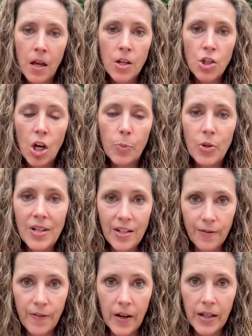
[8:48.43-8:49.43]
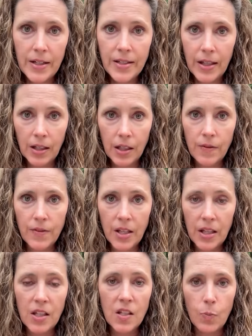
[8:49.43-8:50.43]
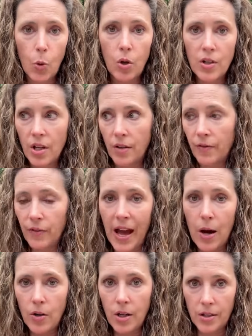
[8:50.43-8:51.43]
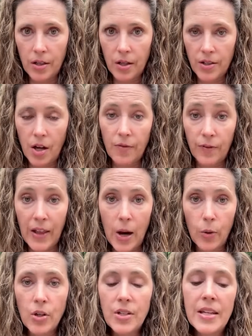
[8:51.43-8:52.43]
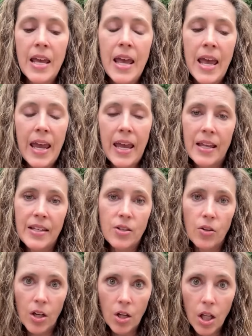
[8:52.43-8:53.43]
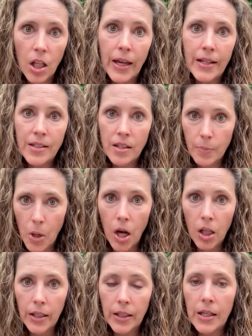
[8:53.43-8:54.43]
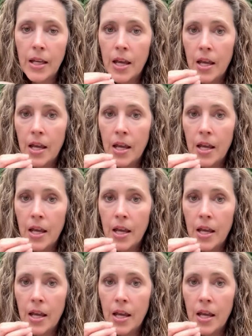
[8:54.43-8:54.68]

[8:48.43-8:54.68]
Chalk brood is a fungus that lives in the spores on flowers. And so they'll collect the pollen.